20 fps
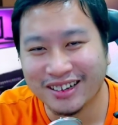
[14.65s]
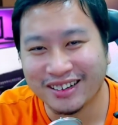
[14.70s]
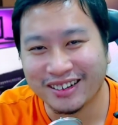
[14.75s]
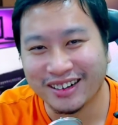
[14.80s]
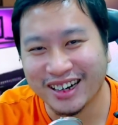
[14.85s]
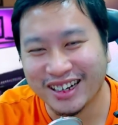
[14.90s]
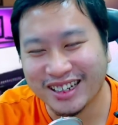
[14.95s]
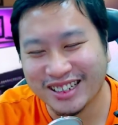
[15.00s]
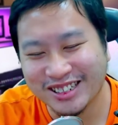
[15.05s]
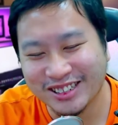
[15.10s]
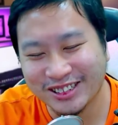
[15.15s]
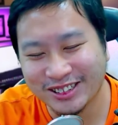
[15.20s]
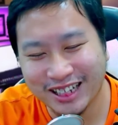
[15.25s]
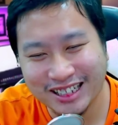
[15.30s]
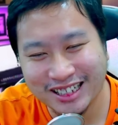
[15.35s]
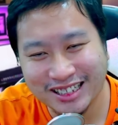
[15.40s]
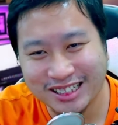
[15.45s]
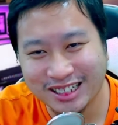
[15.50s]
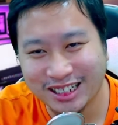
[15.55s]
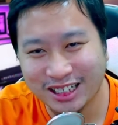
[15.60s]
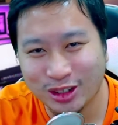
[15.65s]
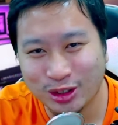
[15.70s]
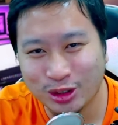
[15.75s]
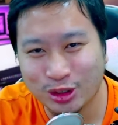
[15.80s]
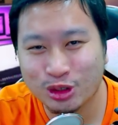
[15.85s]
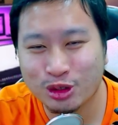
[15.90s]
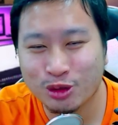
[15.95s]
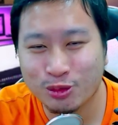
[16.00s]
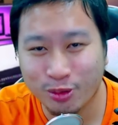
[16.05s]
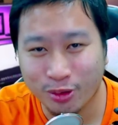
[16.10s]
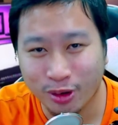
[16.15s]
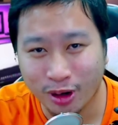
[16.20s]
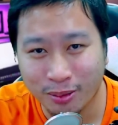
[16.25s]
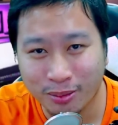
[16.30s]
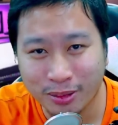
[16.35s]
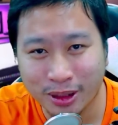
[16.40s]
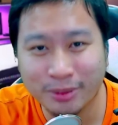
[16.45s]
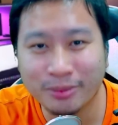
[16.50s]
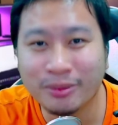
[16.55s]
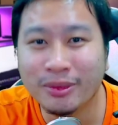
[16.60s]
Right? So that's a huge
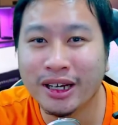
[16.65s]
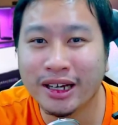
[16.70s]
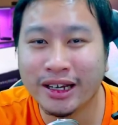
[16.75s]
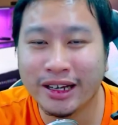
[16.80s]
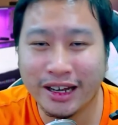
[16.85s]
problem,